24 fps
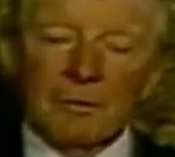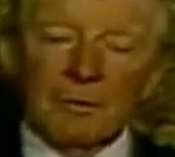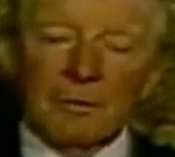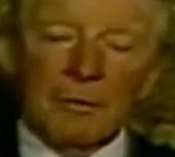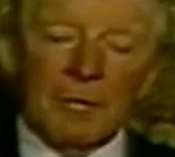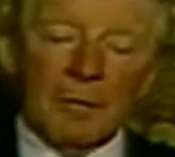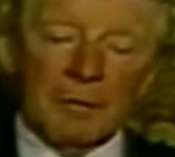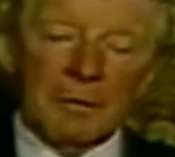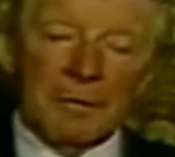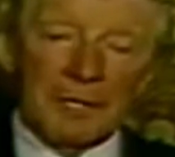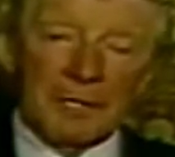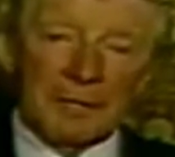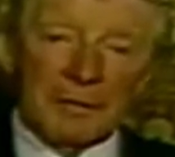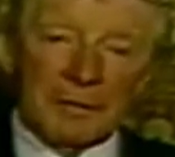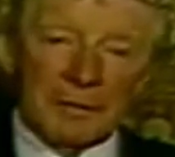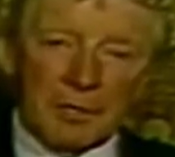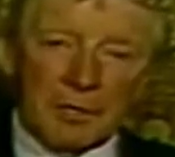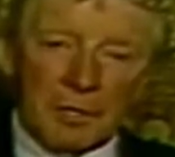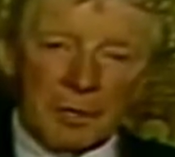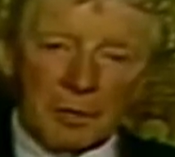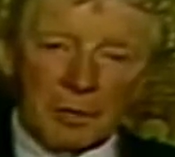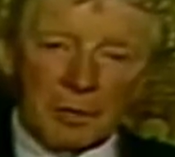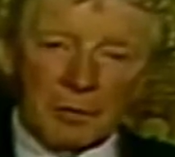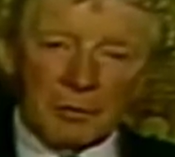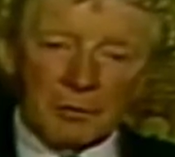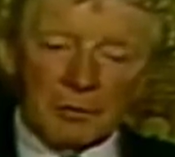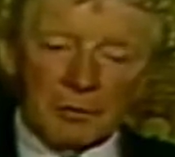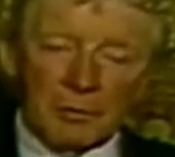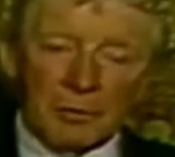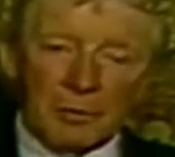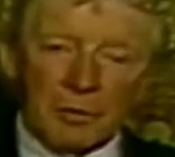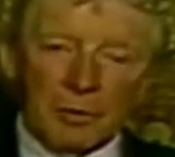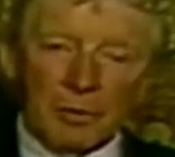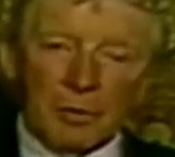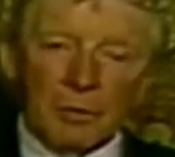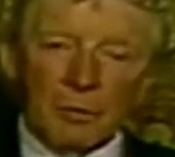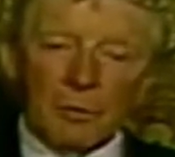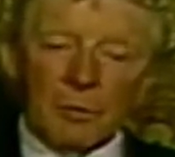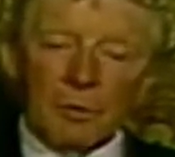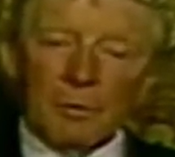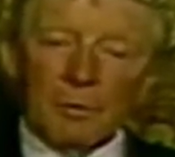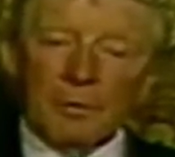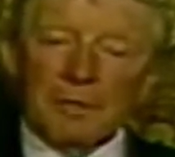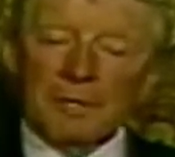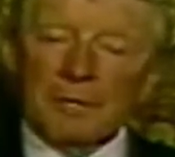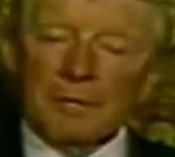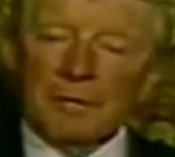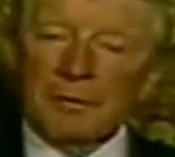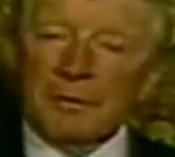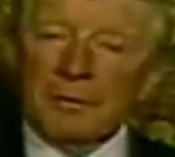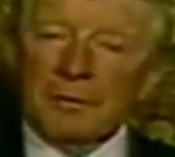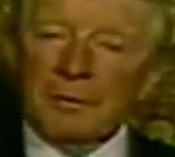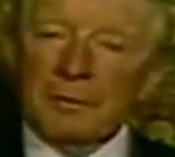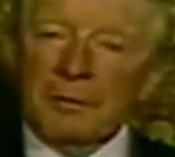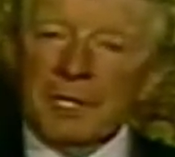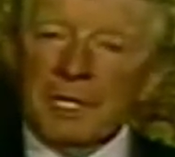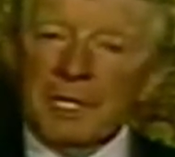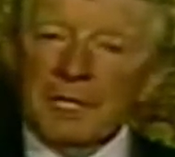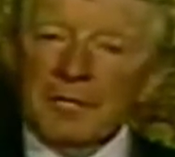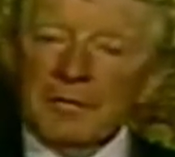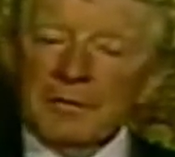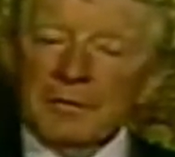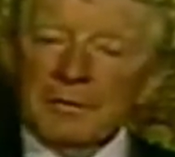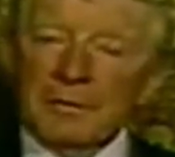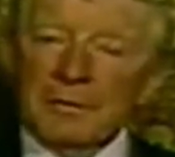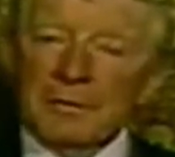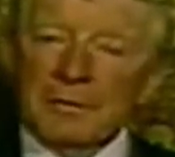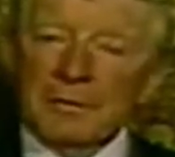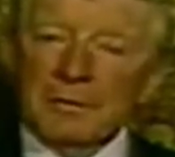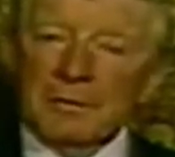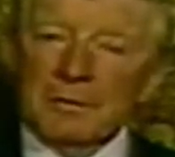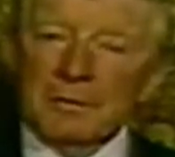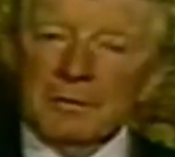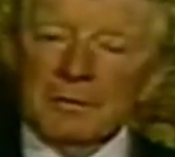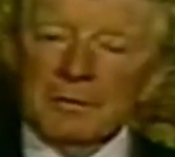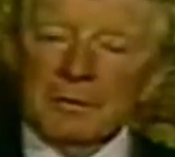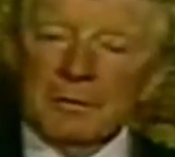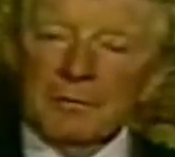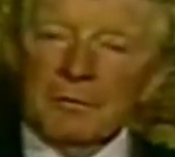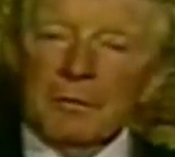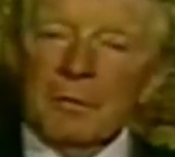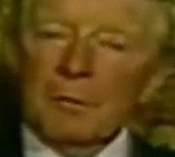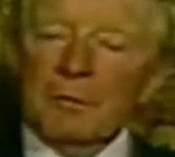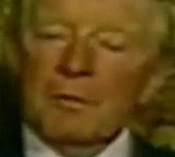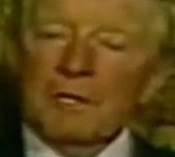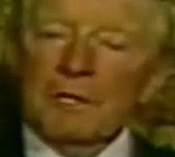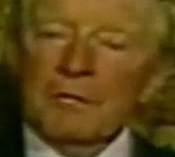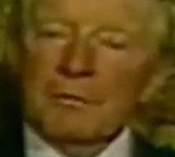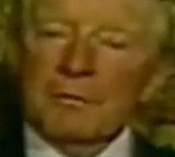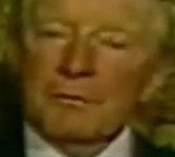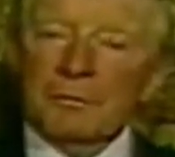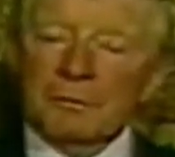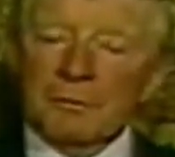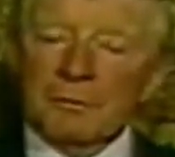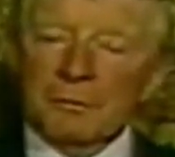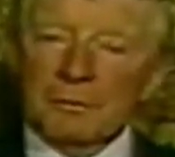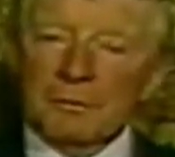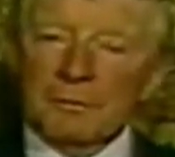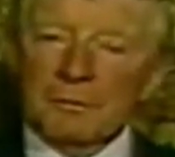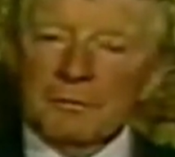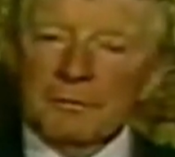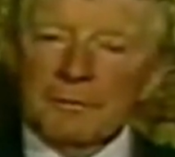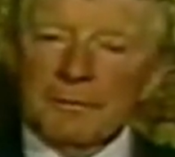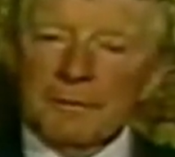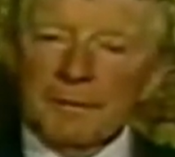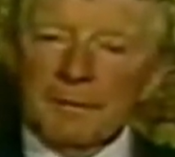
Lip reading: where we can go, what we can create, and what we can form.